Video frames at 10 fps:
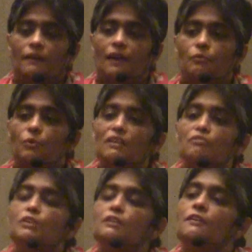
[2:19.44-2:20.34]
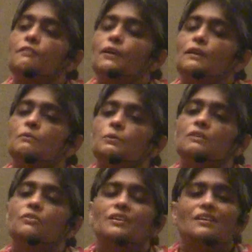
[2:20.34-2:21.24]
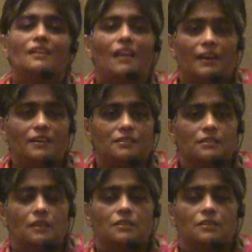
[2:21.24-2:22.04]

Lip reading: And when we realize,